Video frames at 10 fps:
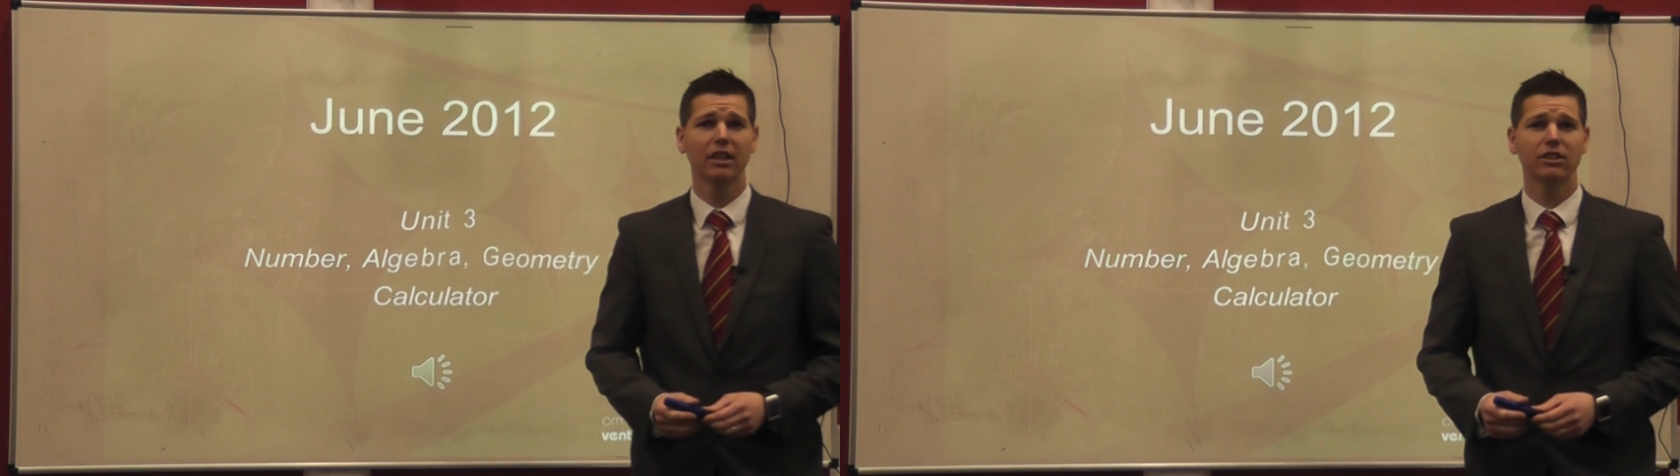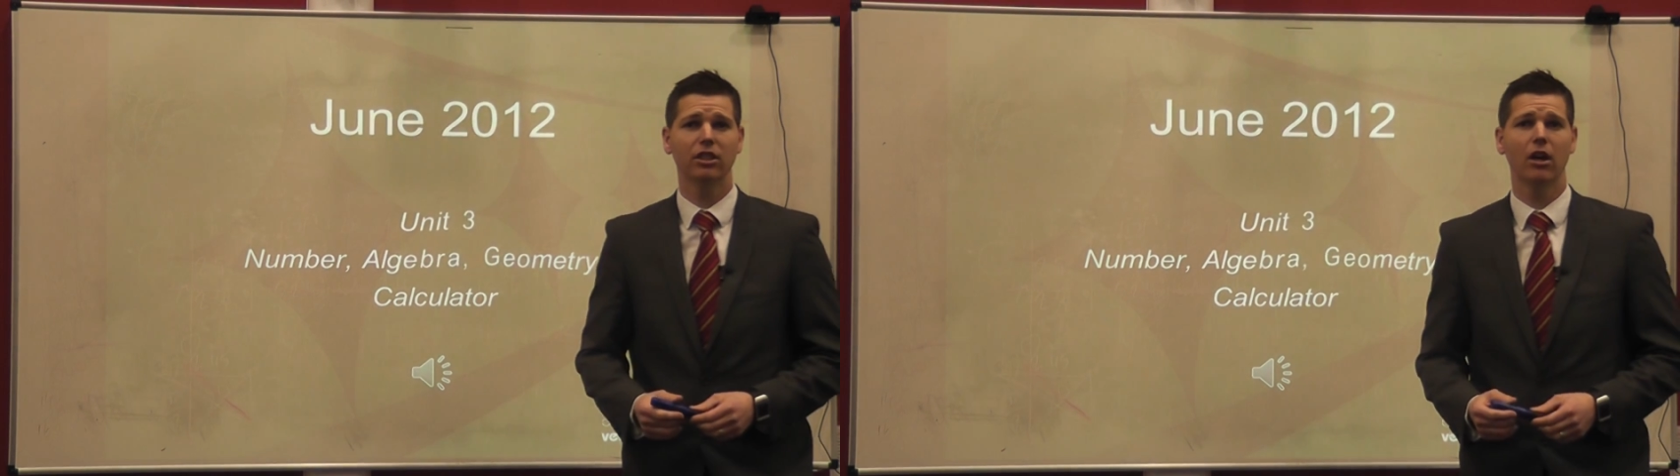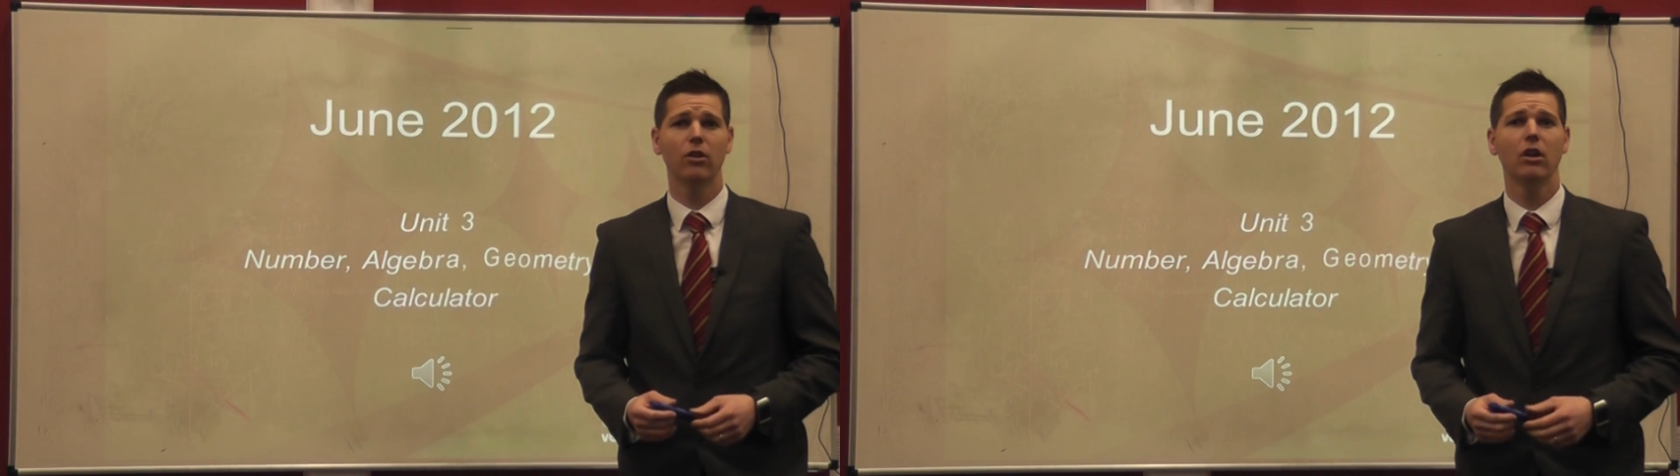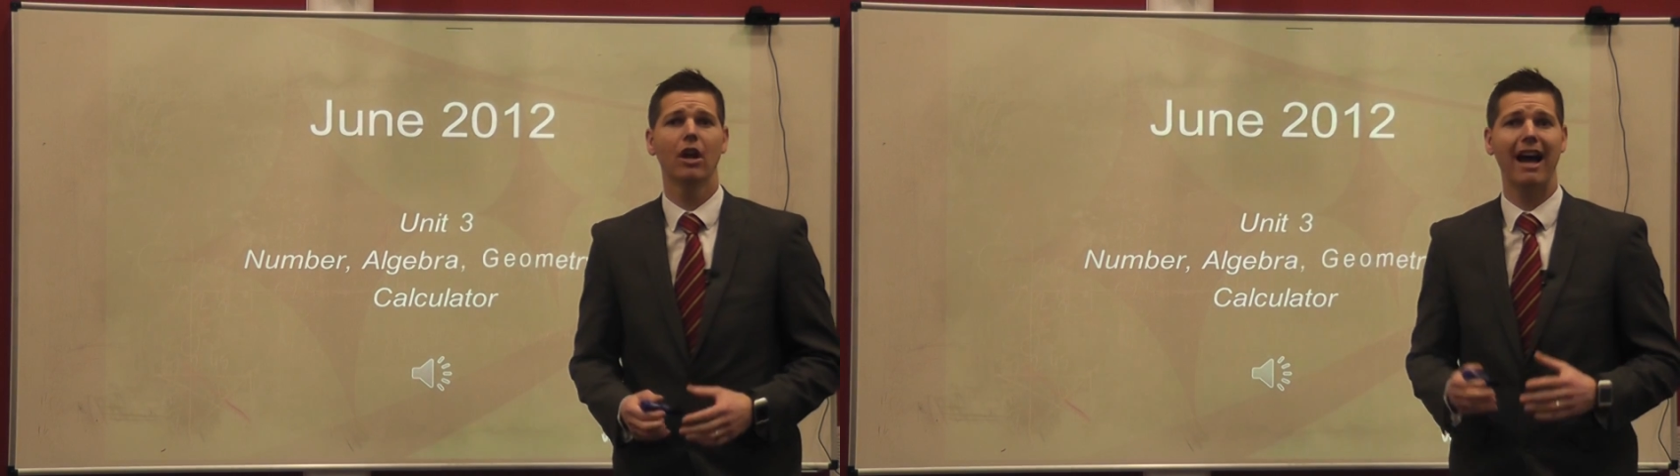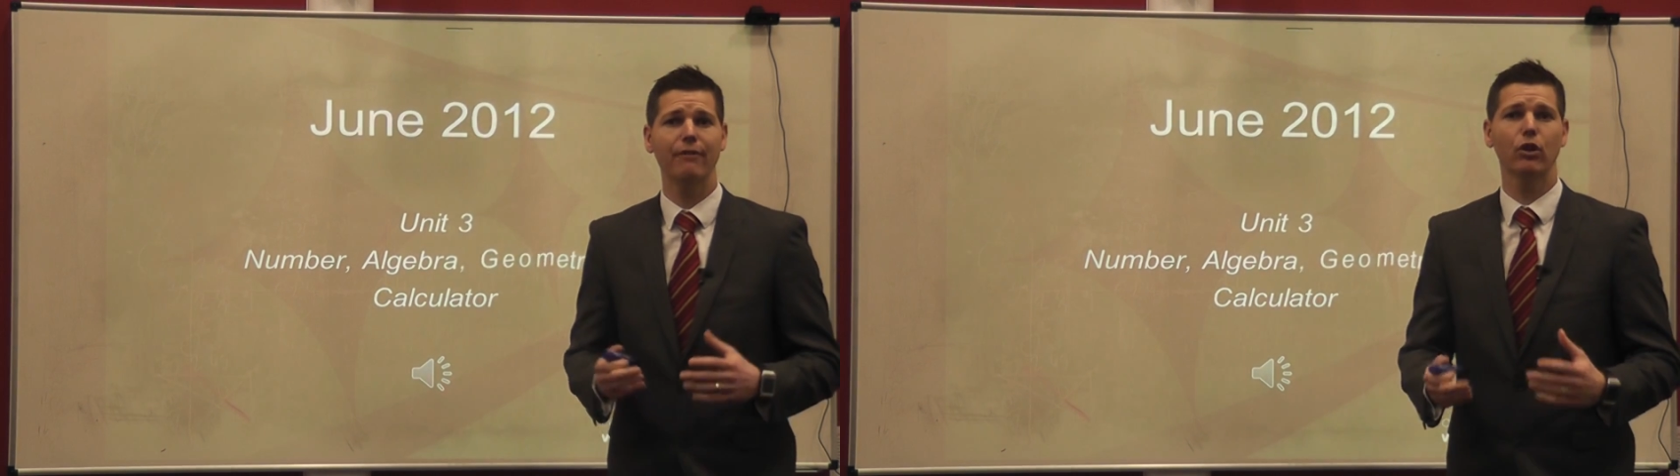so
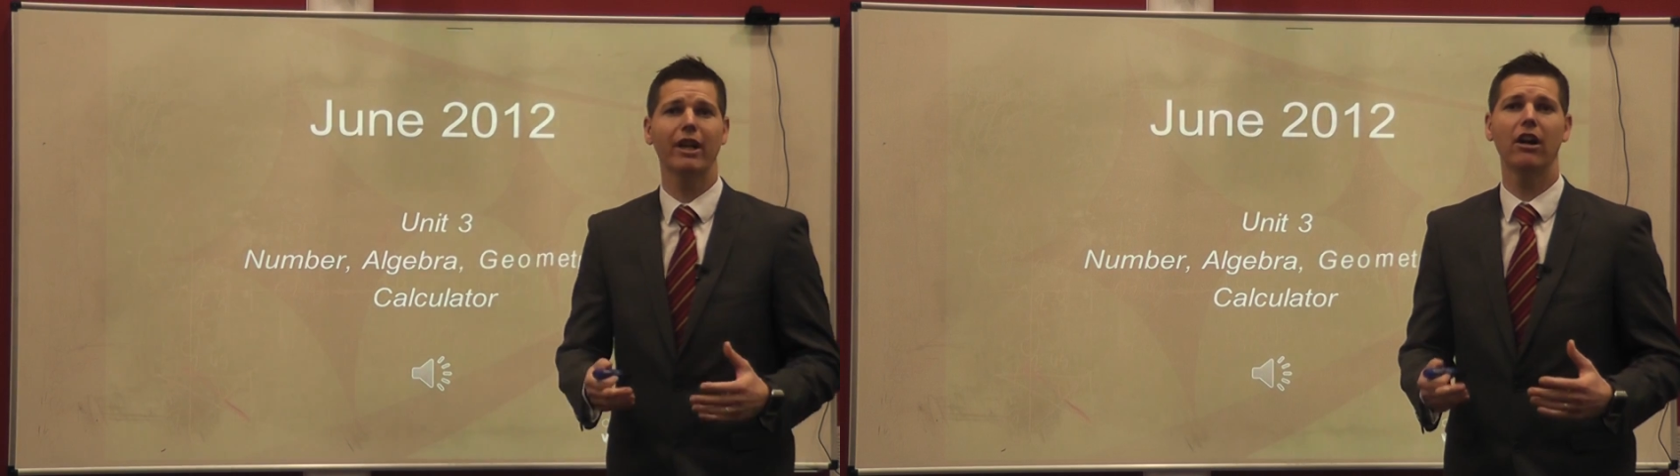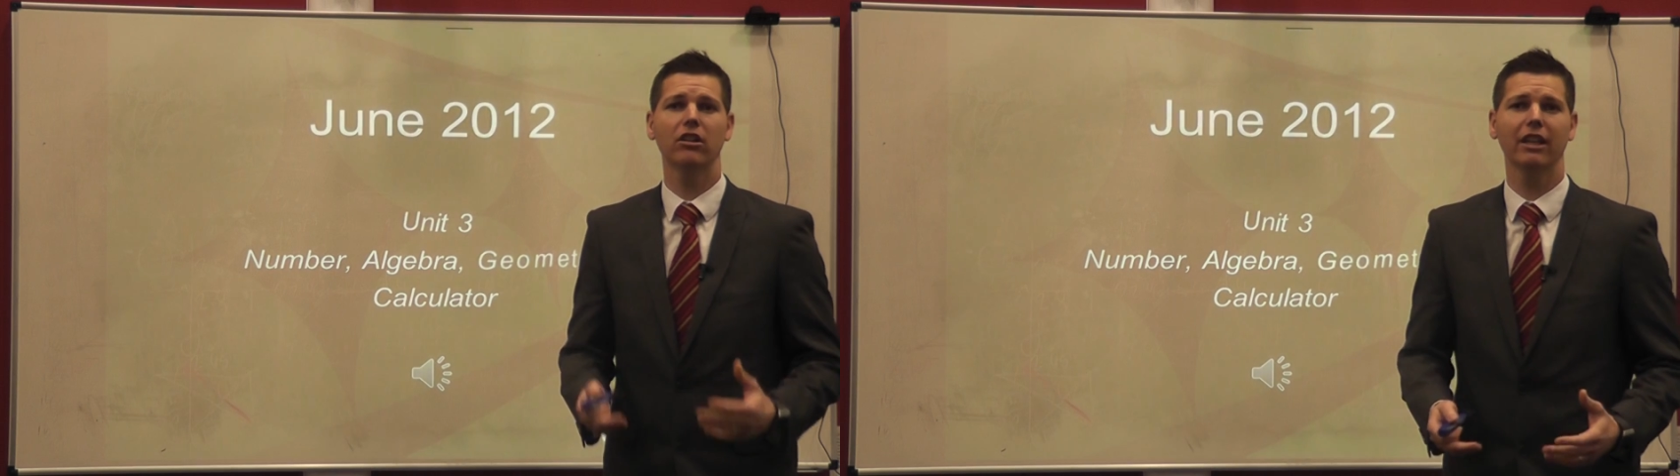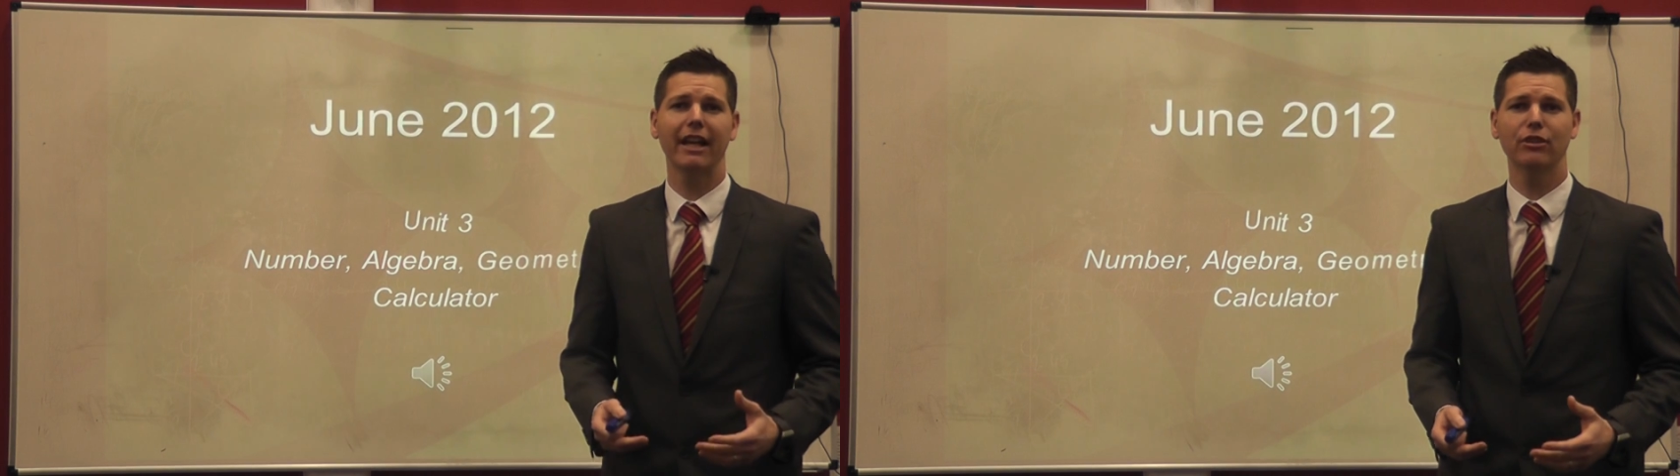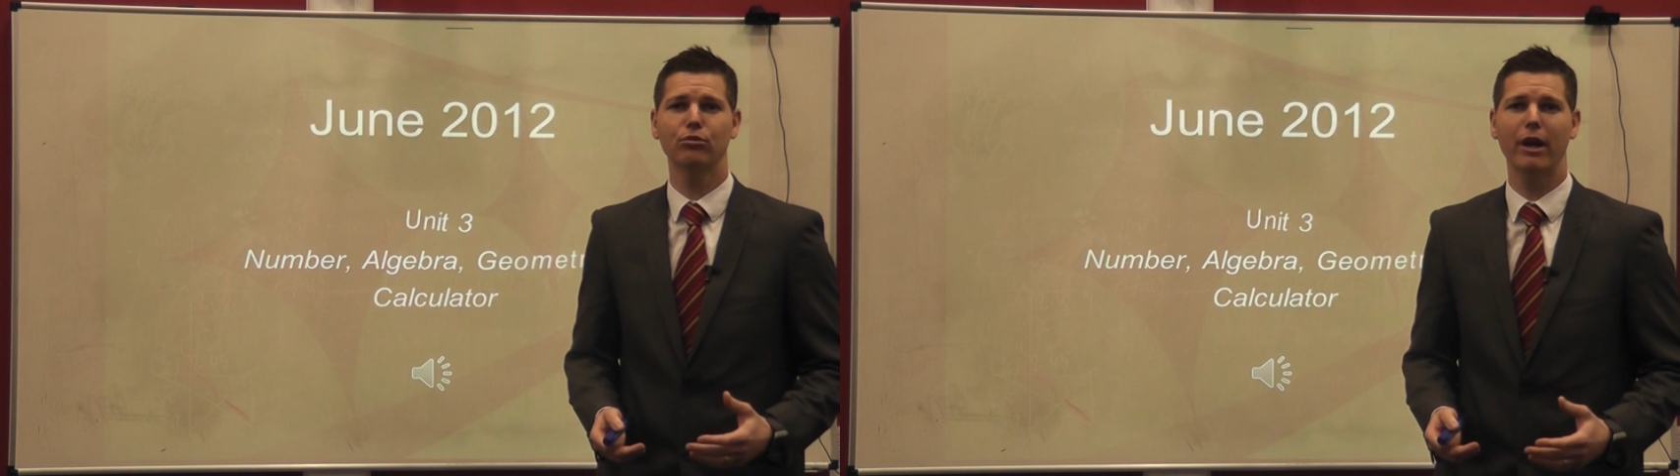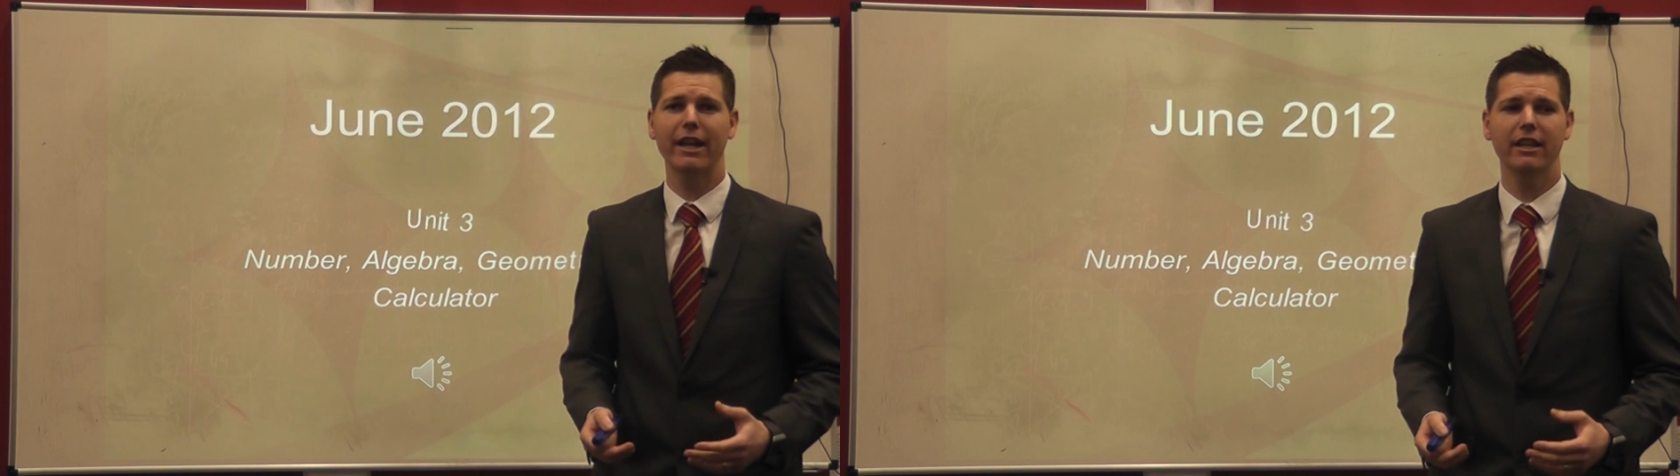have your calculators
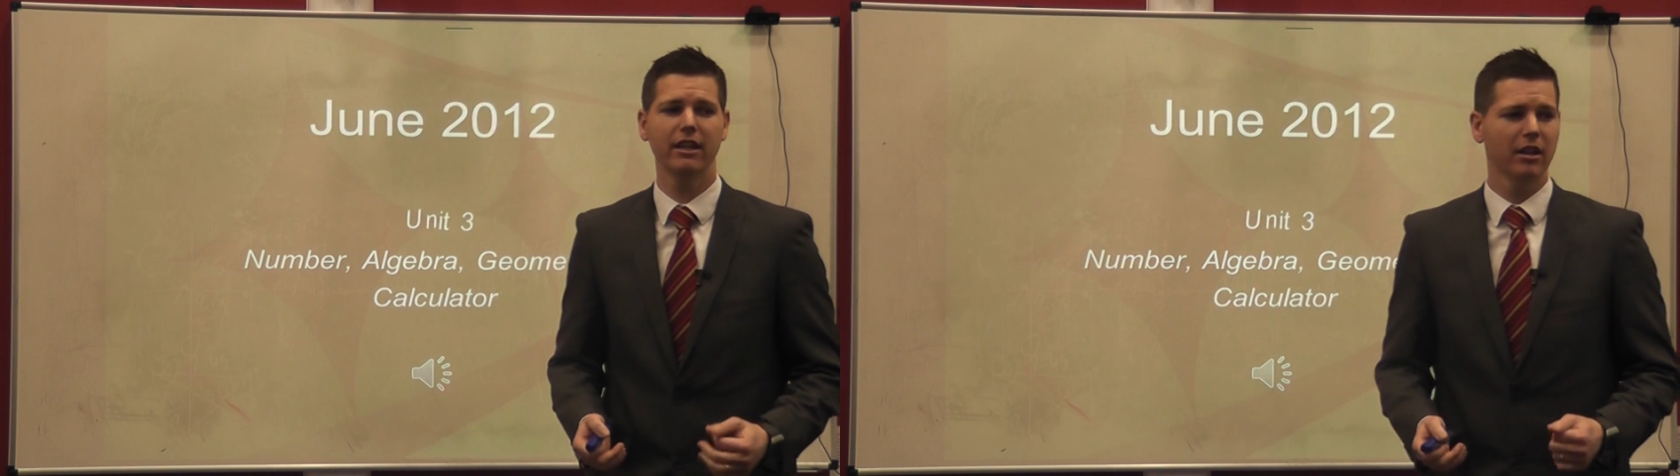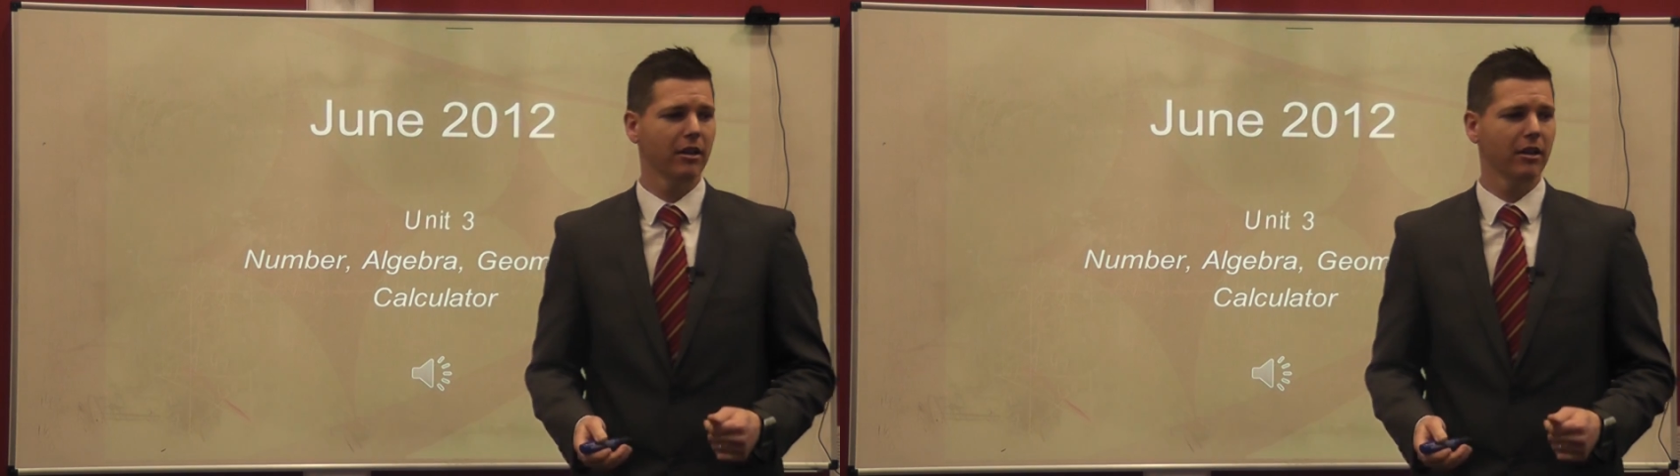ready,